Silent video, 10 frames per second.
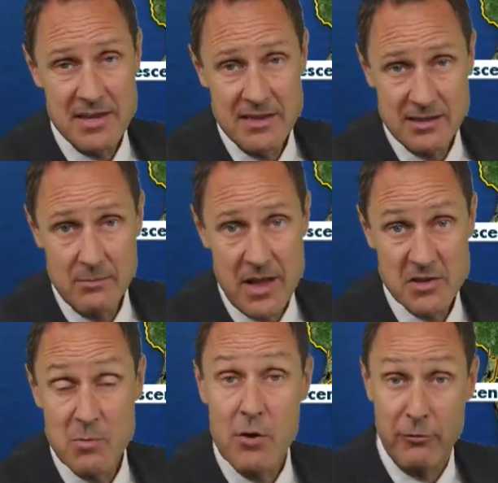seeing some of
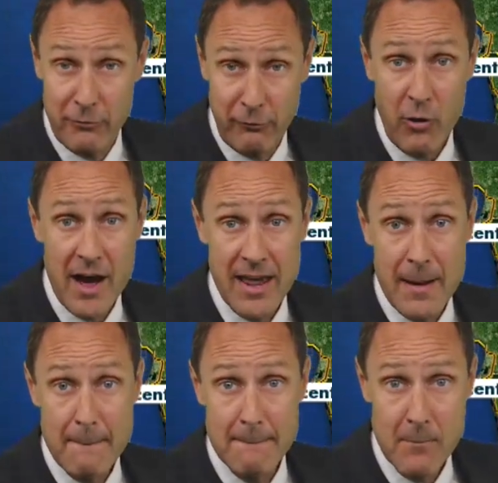that smoke for
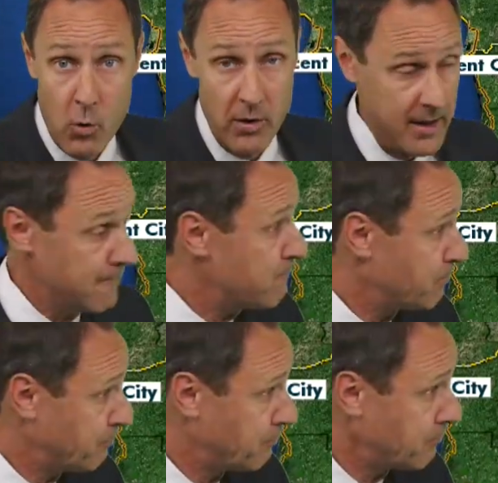Friday morning.
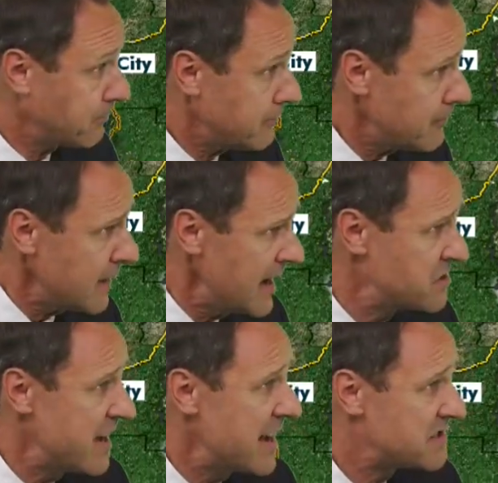
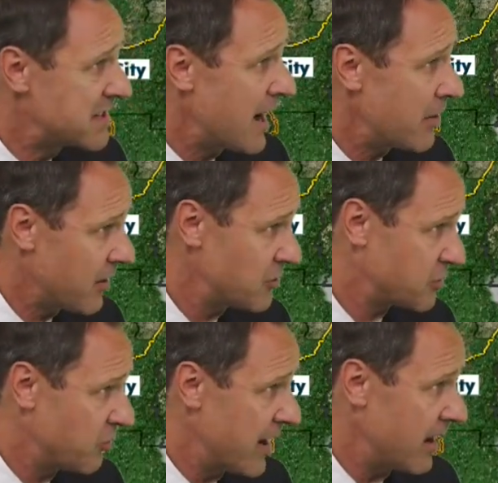As you head south
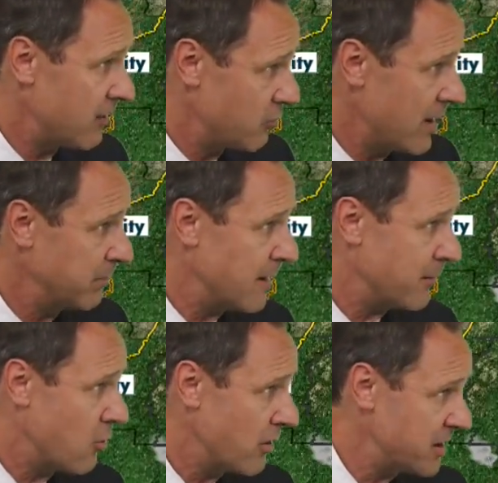towards Red, uh, Red
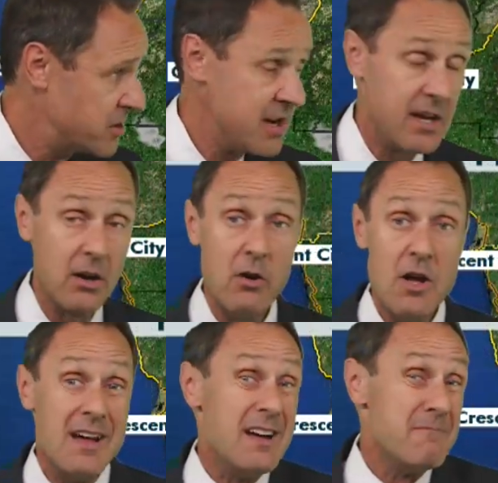Bluff, Corning, Chico,
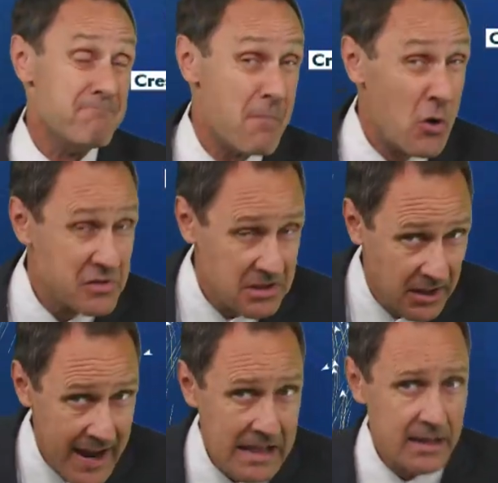most
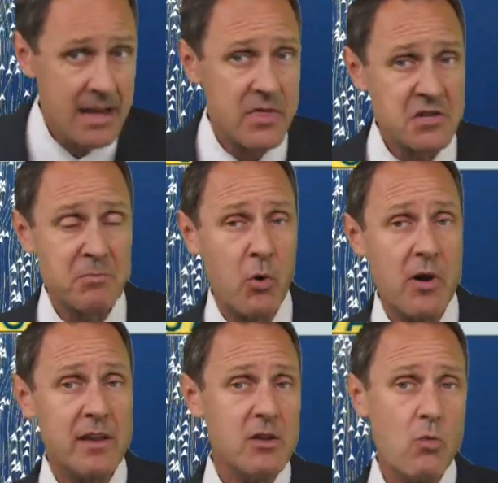likely at this
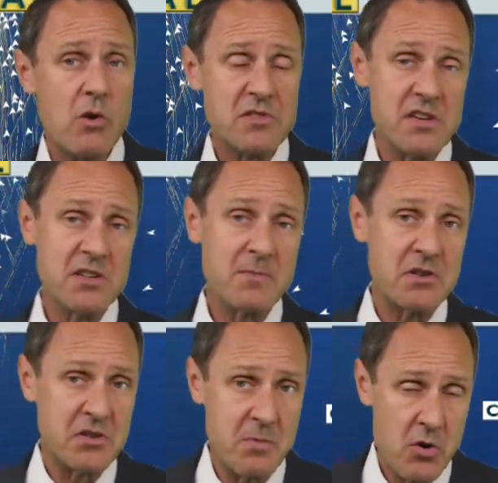point, you won't see as
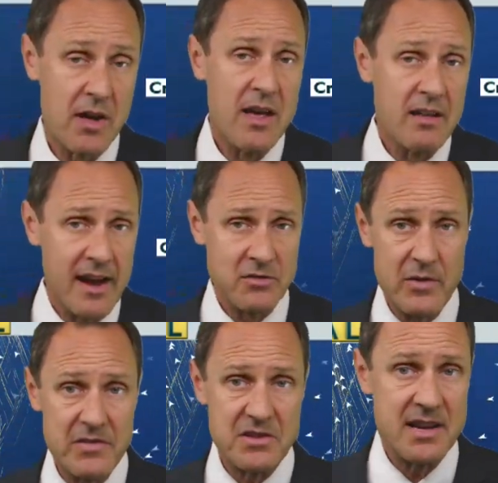much smoke as
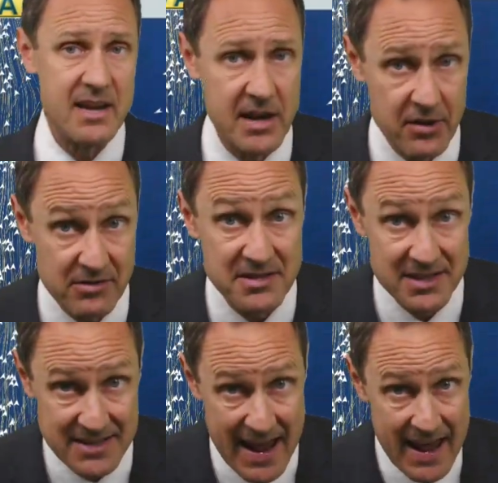we've seen here
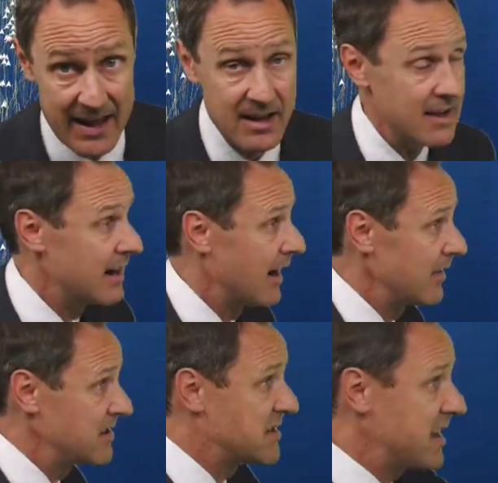today. All
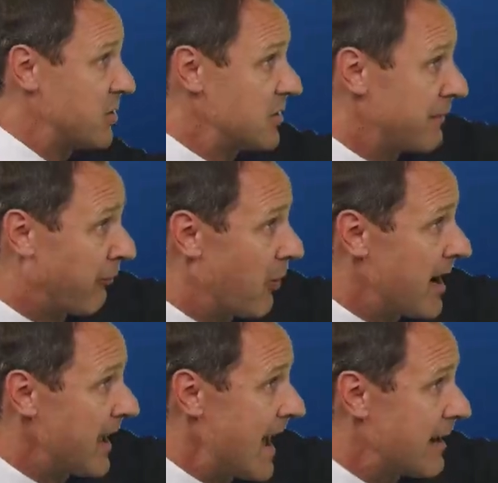right, let's take you into
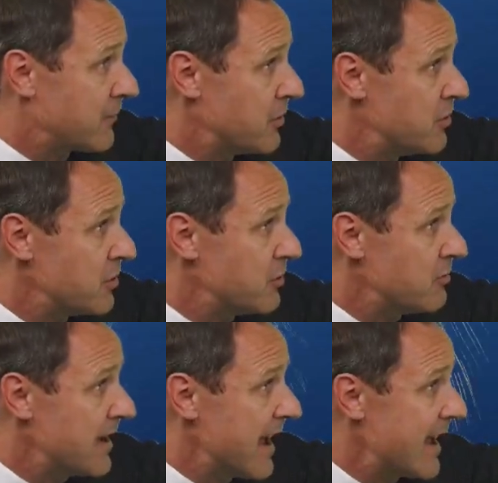Friday
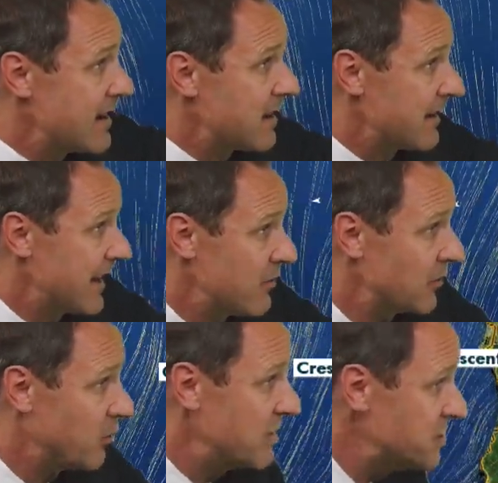afternoon. And again,
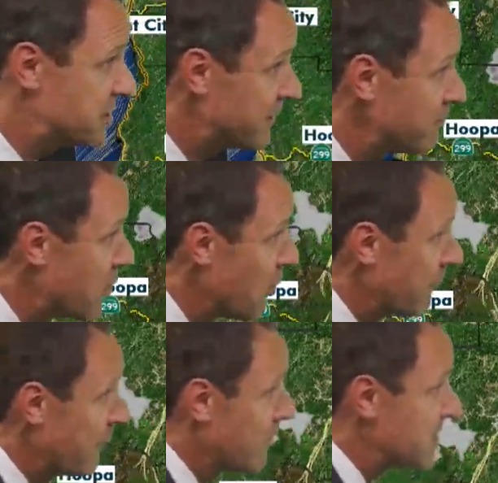those winds shift
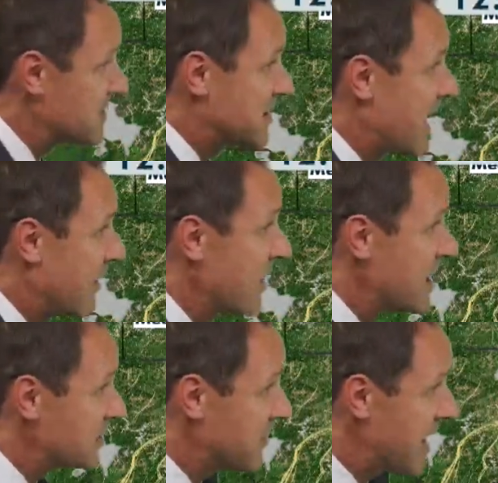more from the south,
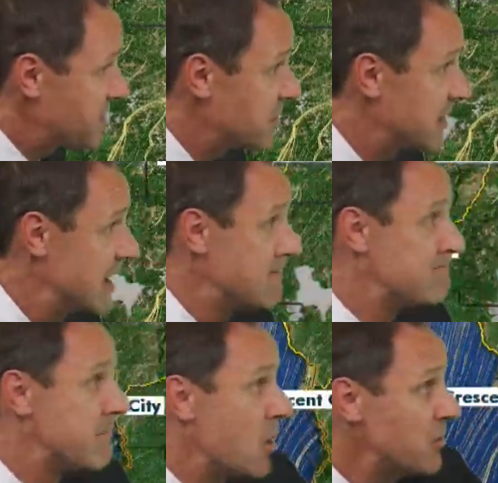so that should keep
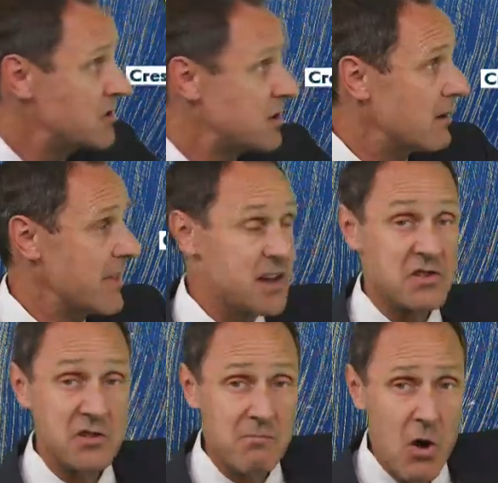most of that
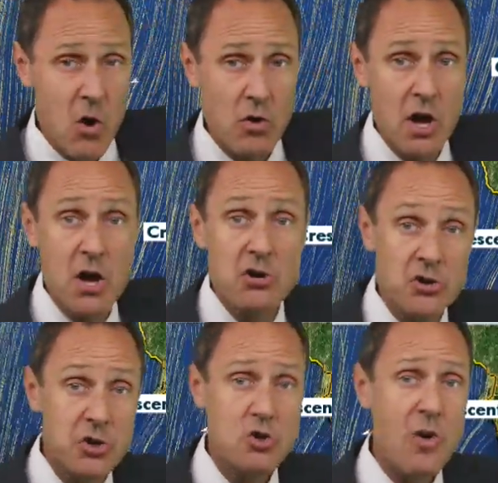smoke
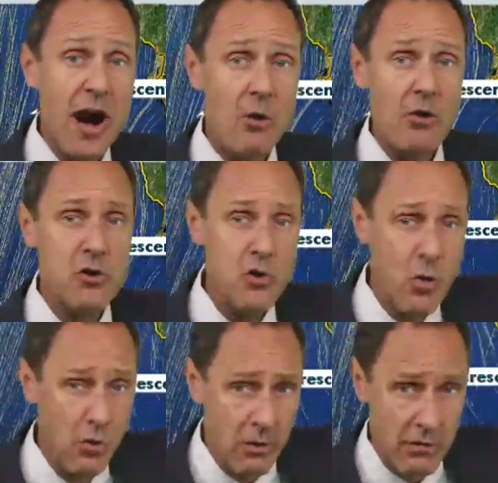to our
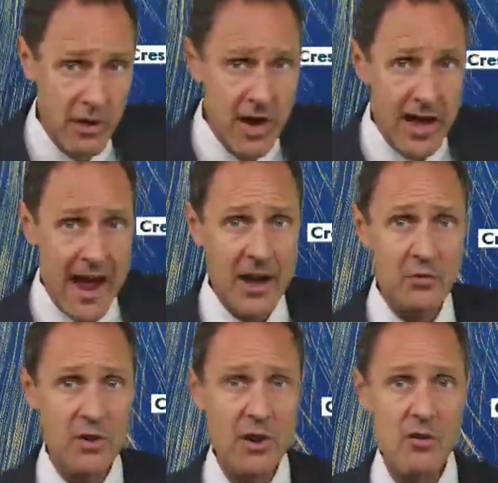north
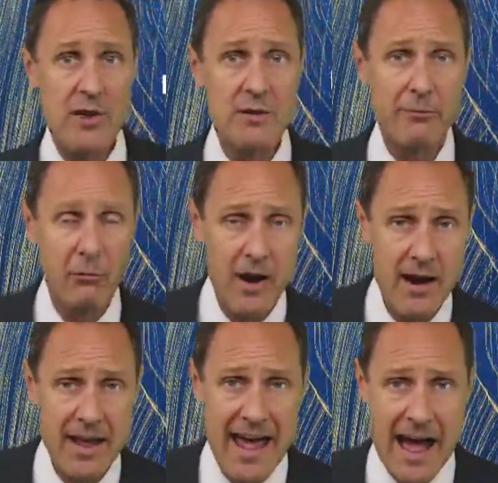as we go into
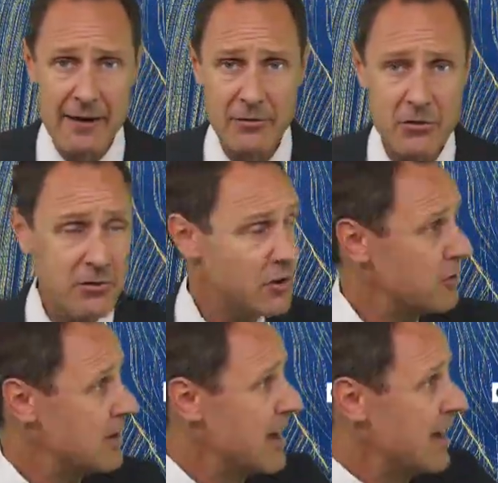Friday
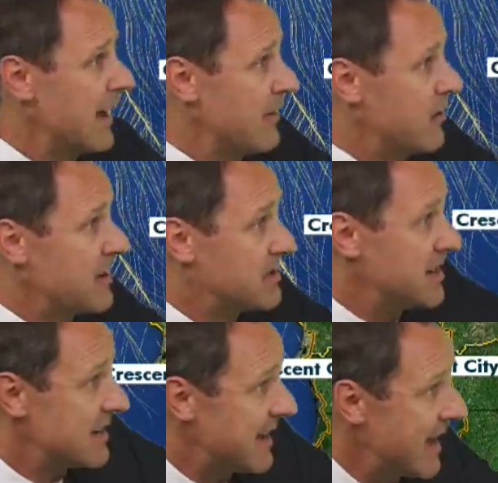afternoon. And there you can
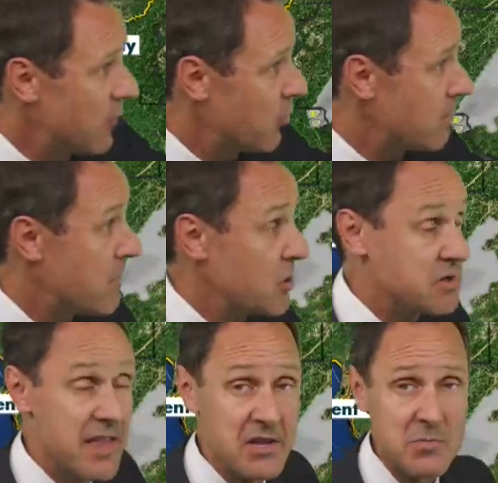see again where
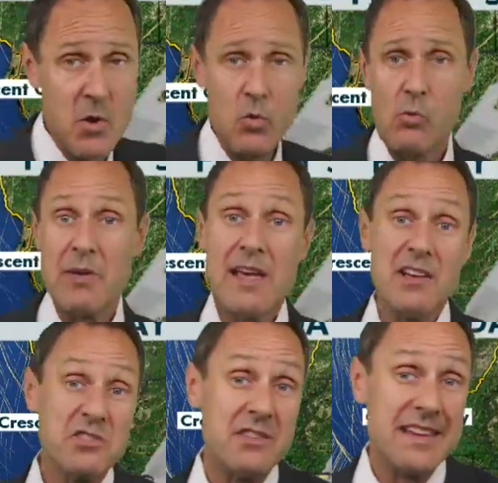most of that smoke will
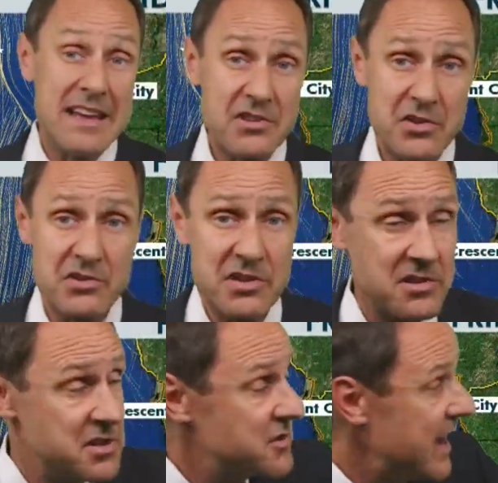be is in eastern
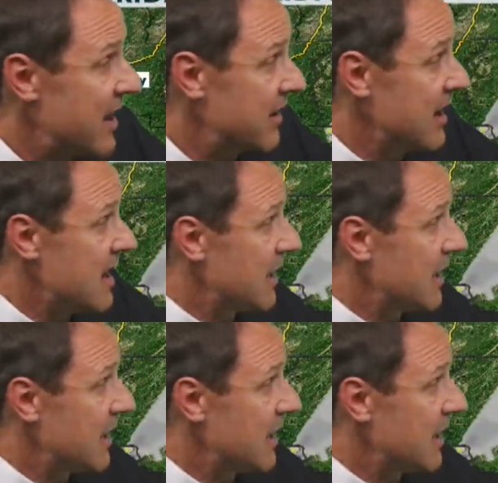Siskiyou County